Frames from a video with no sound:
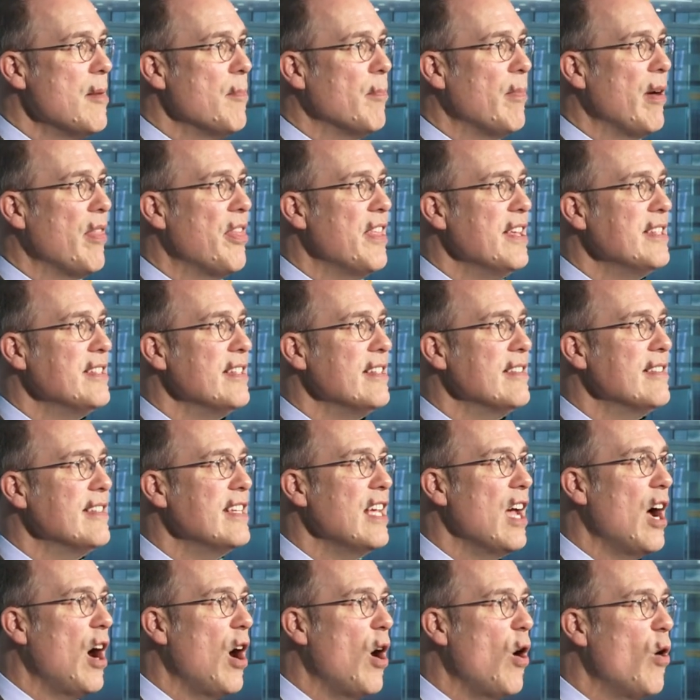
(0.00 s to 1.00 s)
but this is
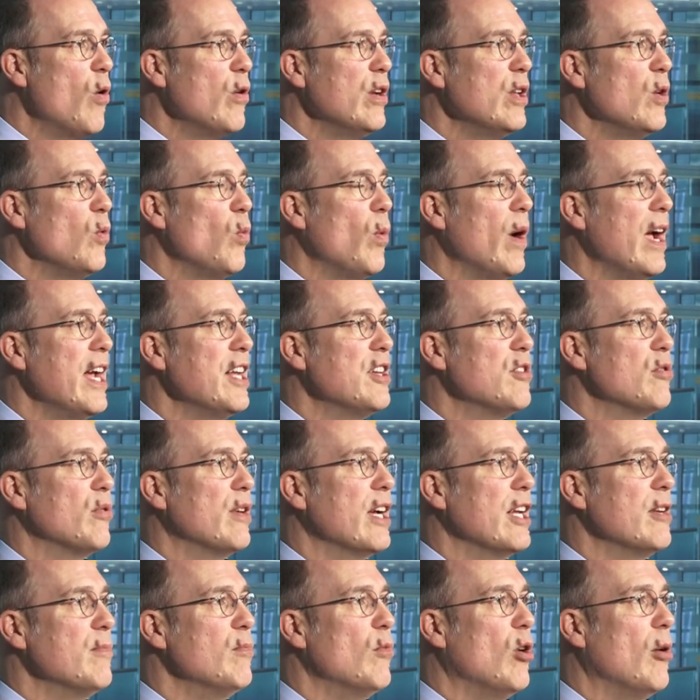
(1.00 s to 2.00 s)
the only way to
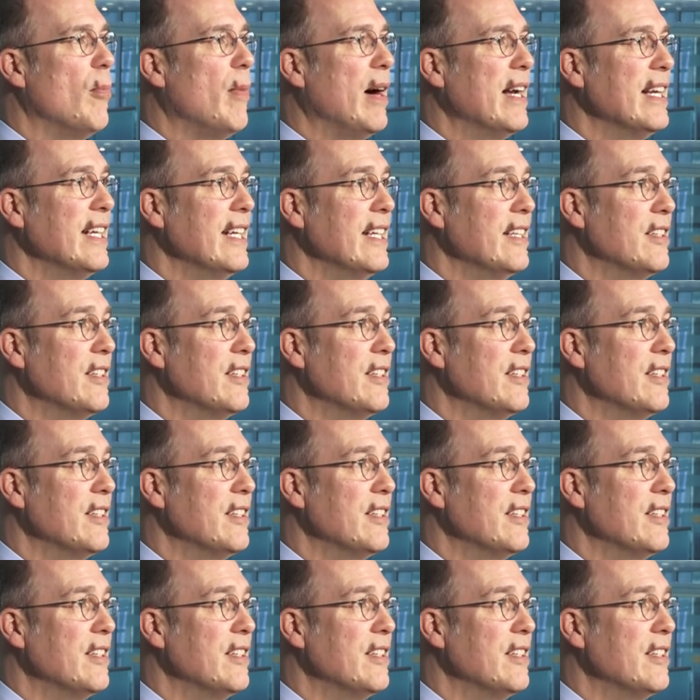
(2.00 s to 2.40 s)
get more money